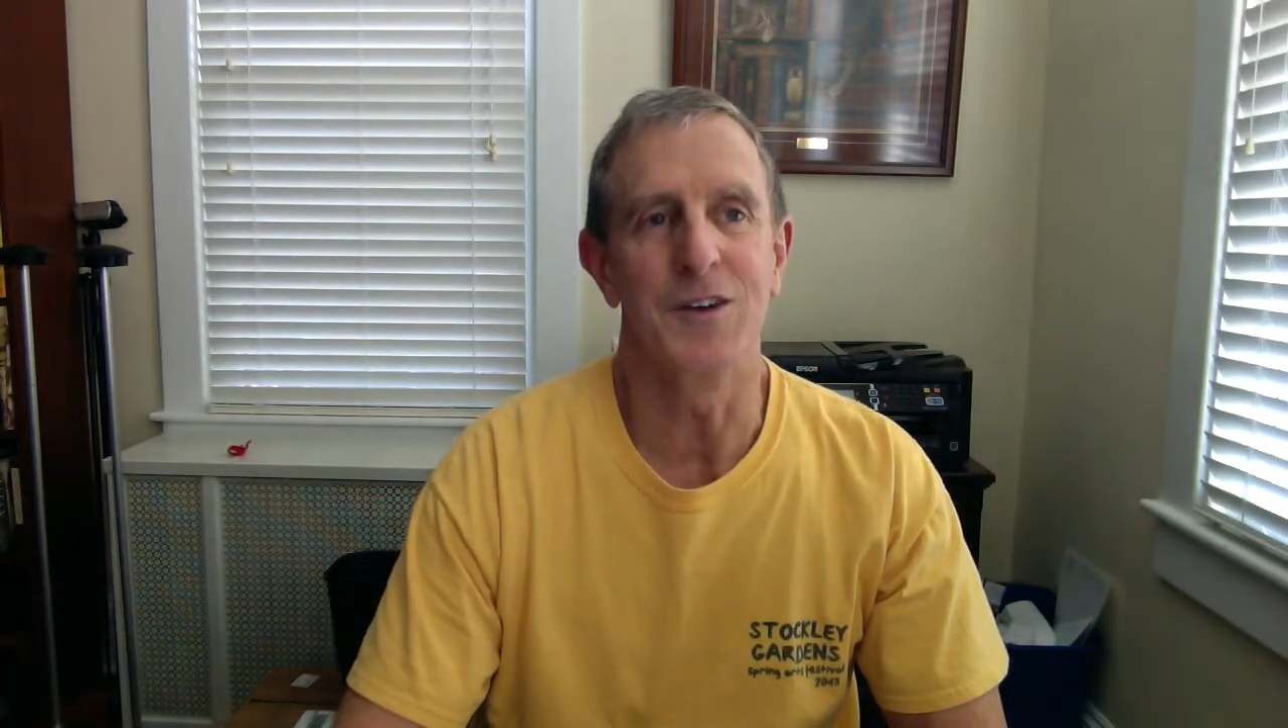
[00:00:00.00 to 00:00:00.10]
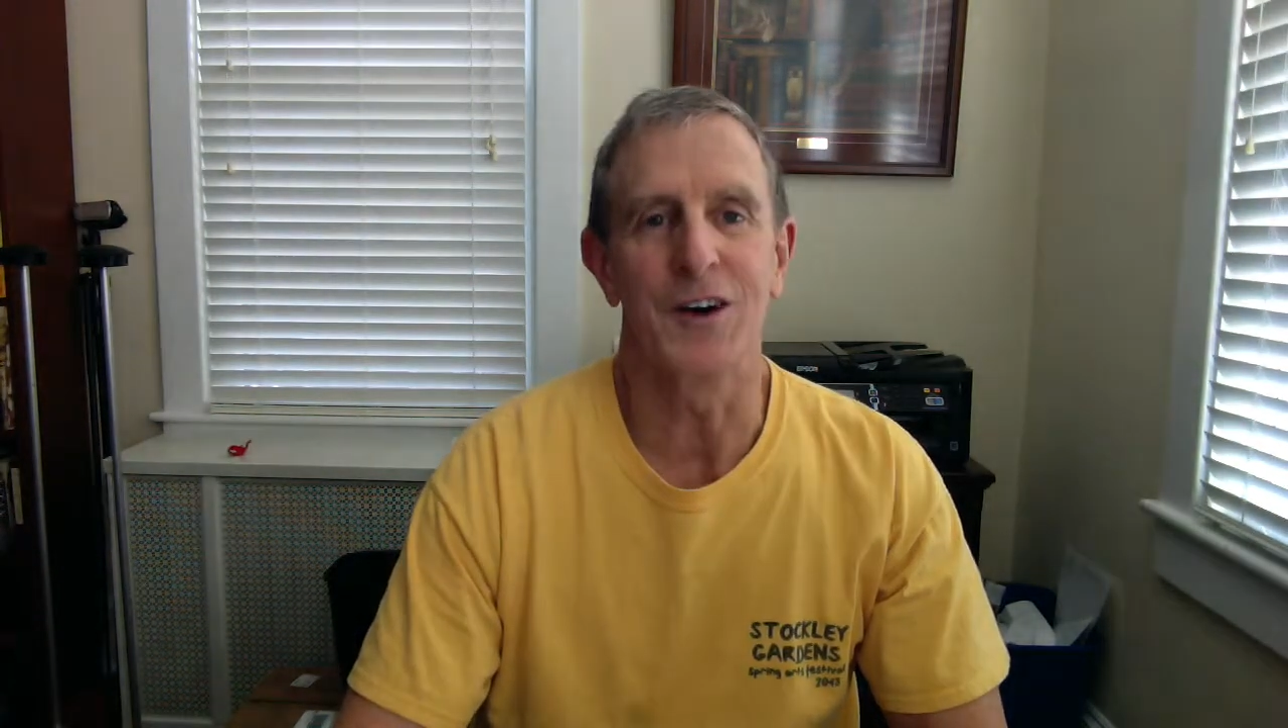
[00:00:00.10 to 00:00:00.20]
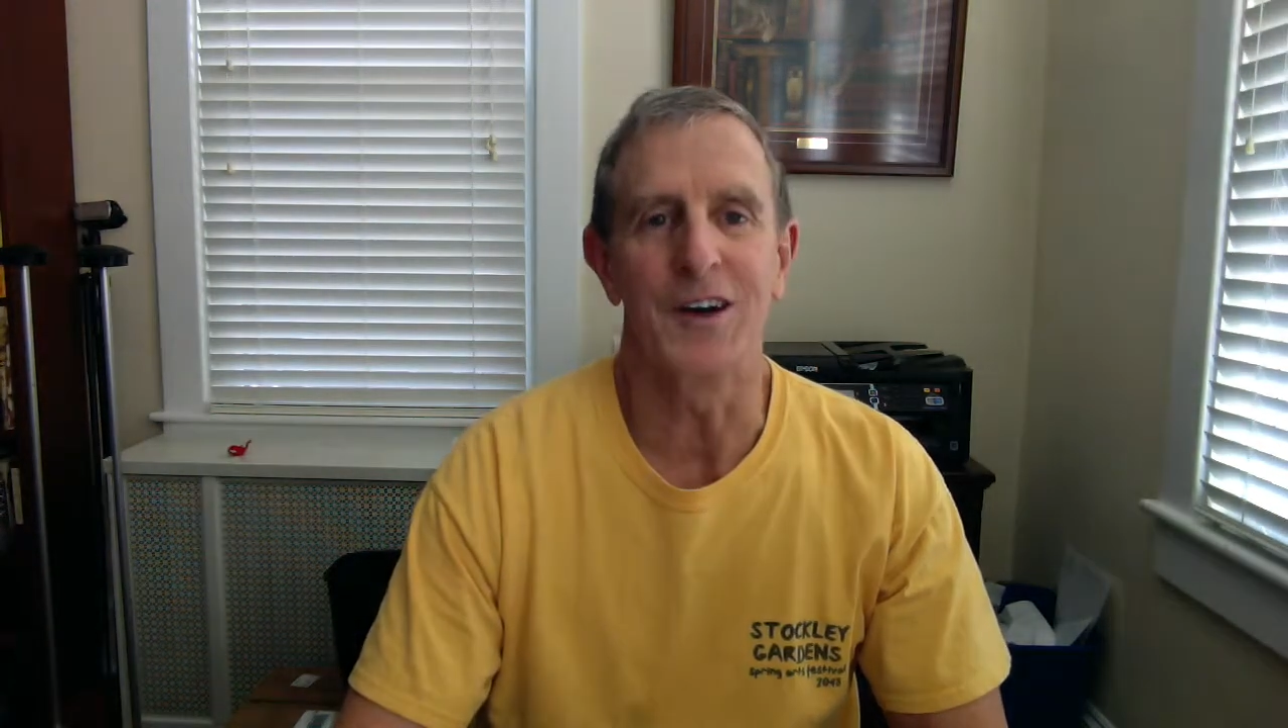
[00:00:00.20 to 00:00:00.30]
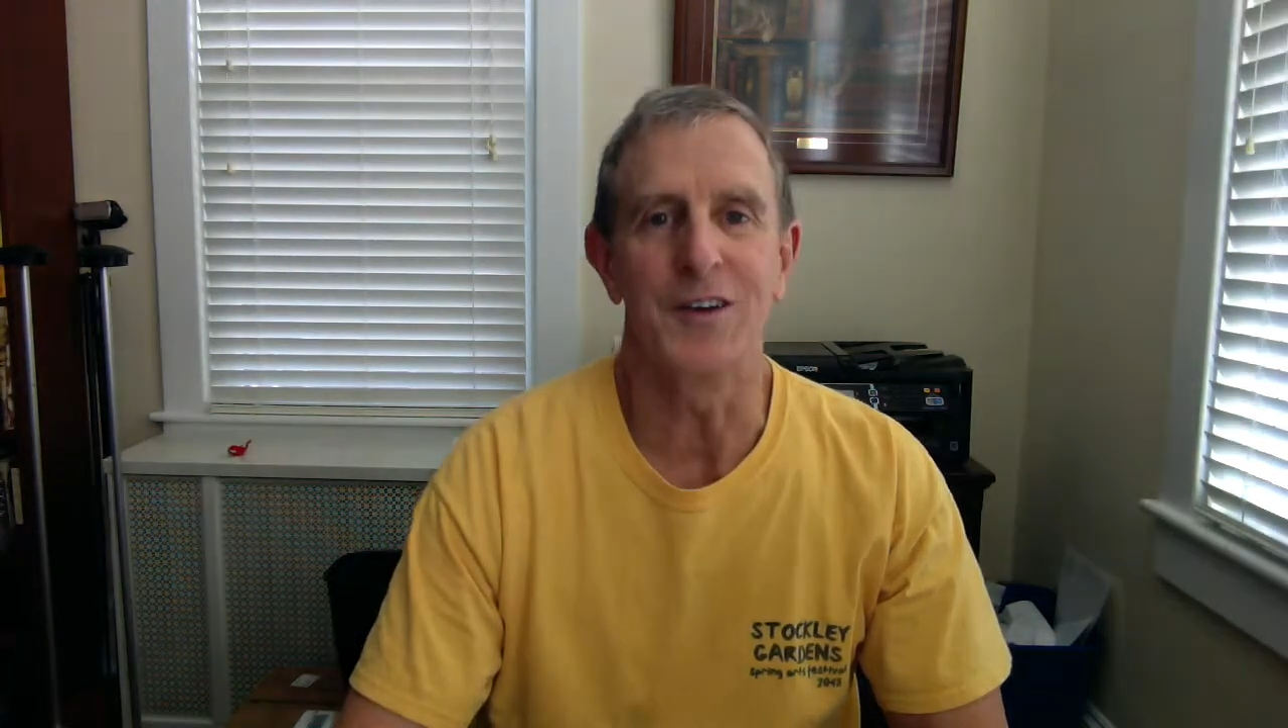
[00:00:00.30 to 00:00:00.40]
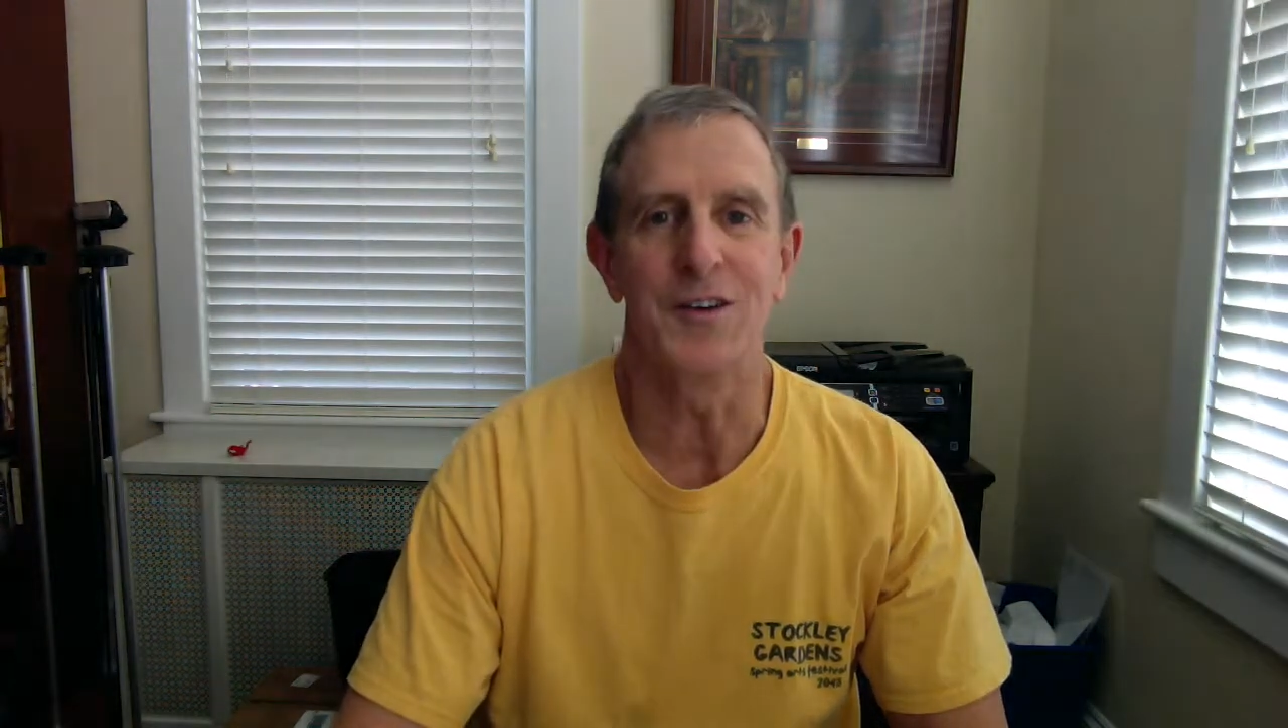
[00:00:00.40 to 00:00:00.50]

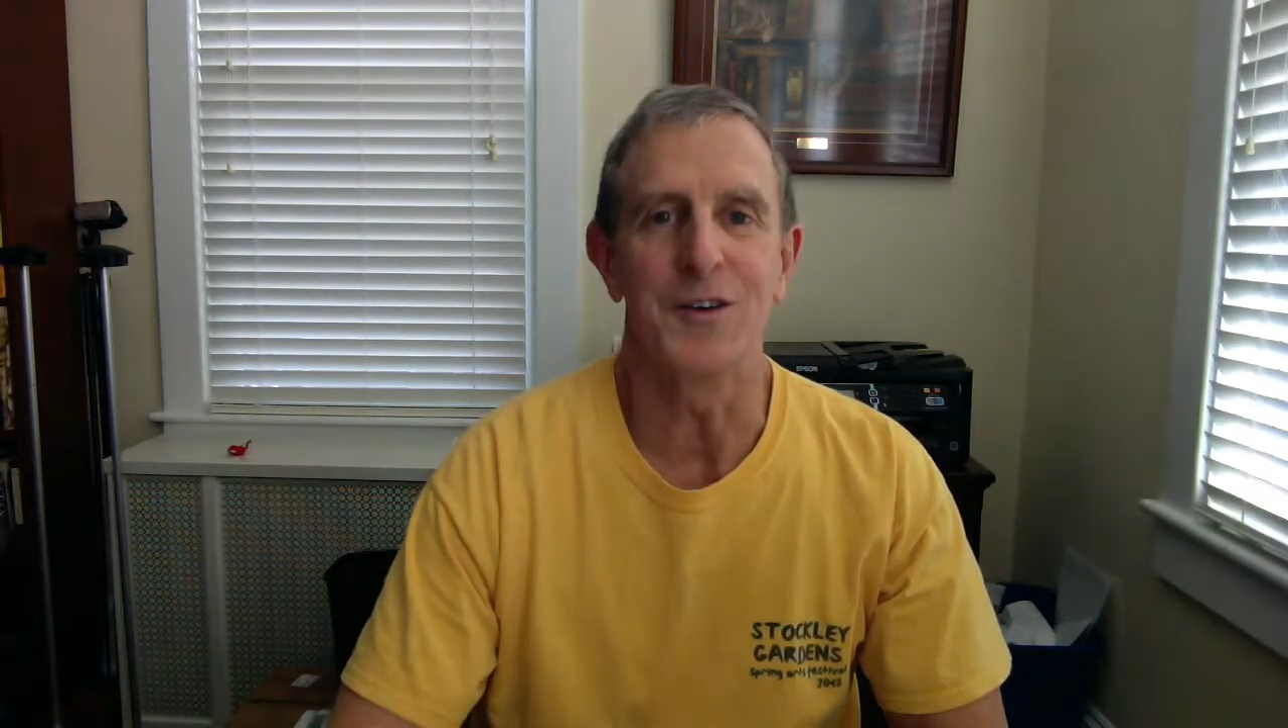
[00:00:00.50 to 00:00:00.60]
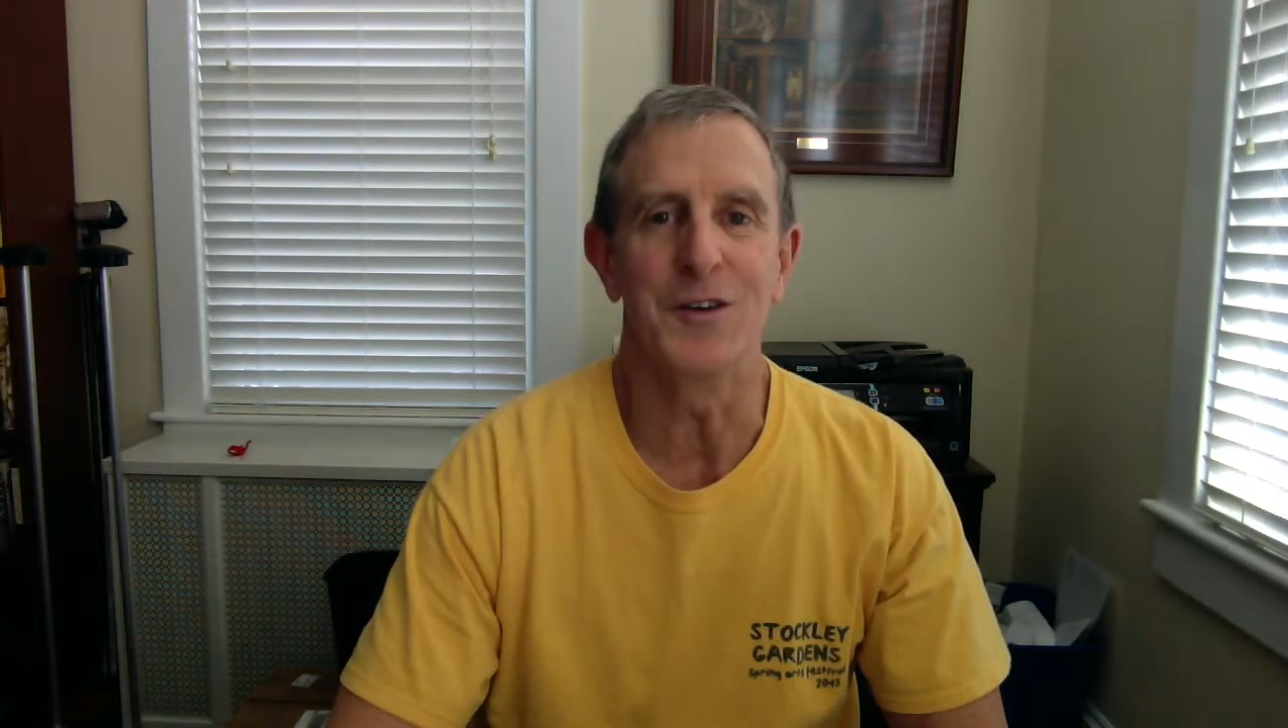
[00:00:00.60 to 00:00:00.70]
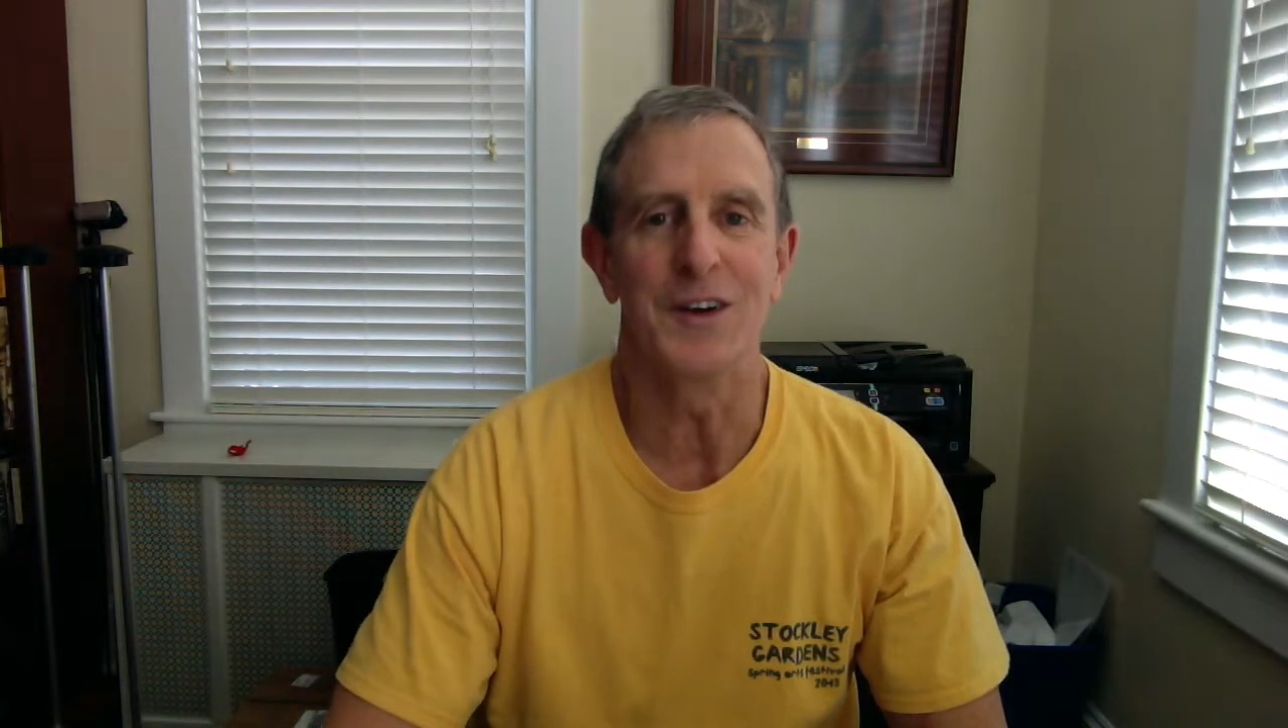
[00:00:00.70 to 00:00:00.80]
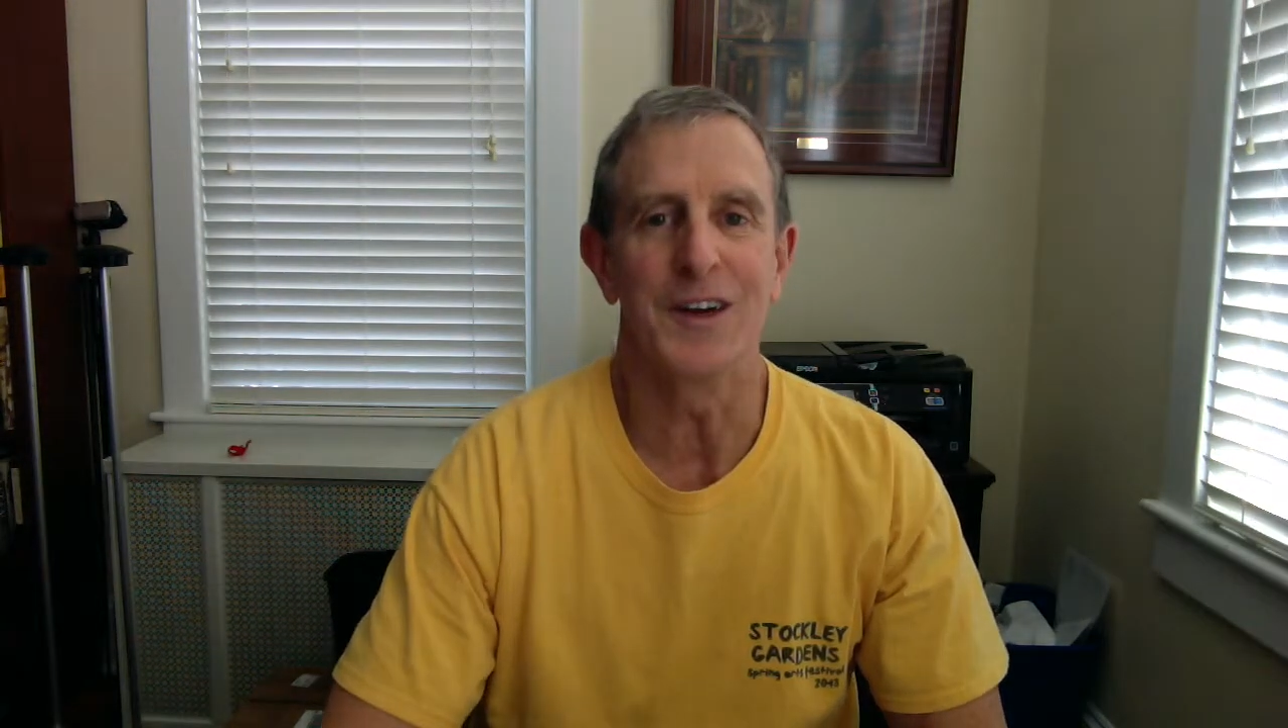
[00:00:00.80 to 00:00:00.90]
try to